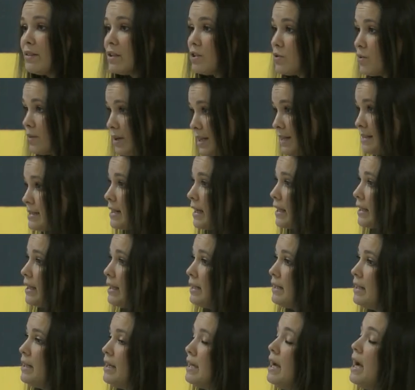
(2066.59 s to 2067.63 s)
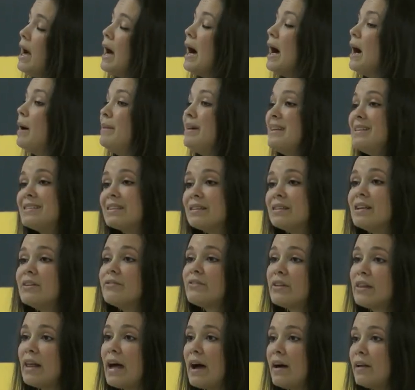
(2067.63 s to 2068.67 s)
the 22nd, um, and
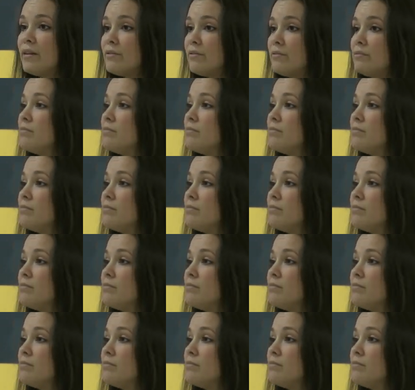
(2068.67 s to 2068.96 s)
deliver that